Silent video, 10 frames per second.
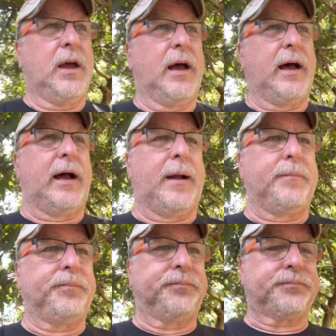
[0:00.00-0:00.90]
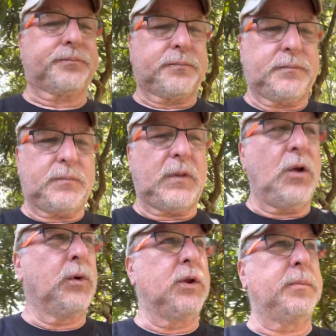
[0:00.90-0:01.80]

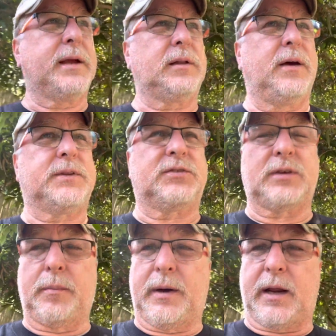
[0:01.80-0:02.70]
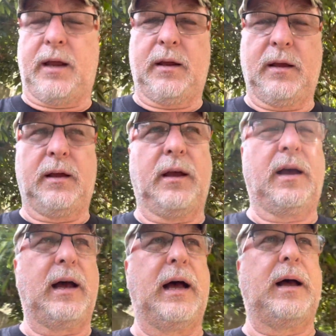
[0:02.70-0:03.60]
When you make love to somebody,
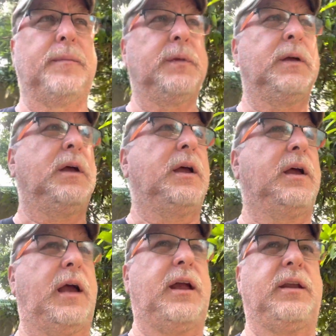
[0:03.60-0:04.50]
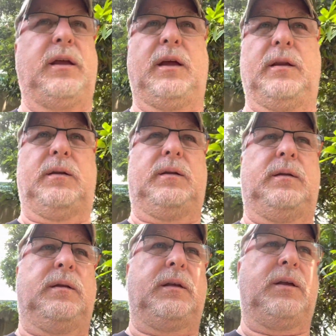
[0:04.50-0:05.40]
and
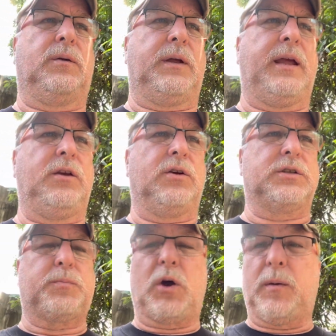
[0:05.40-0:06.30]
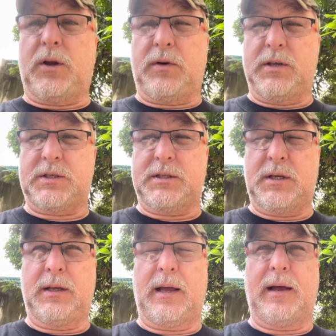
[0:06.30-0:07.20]
you know, in your sperm there is
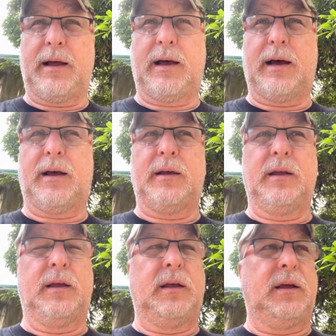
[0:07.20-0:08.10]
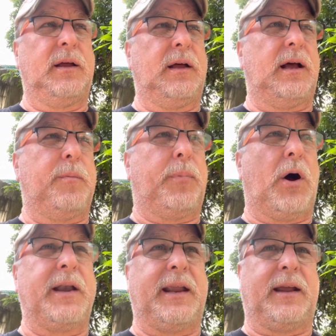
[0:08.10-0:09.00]
a
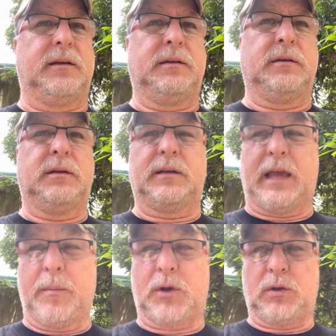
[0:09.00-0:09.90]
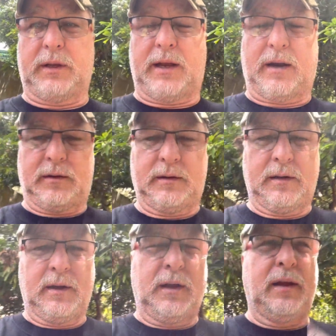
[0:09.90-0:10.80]
bonding chemical in there.
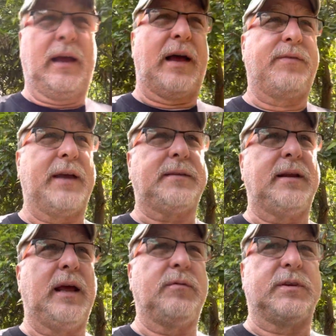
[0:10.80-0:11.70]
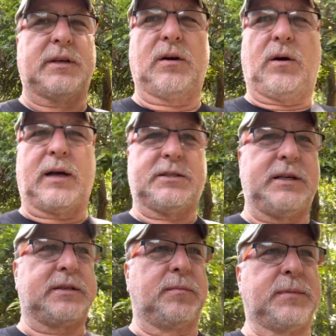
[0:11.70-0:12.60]
I forget the name of it. It's like
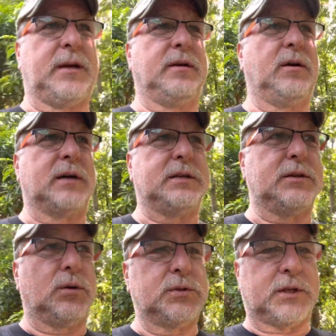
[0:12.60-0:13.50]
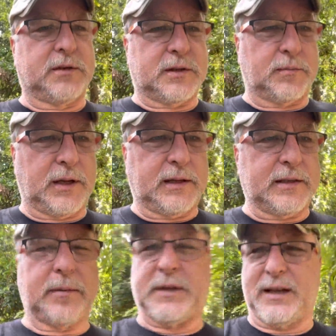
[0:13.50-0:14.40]
oxytocin or
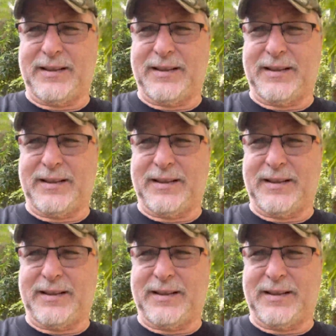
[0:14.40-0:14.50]
something like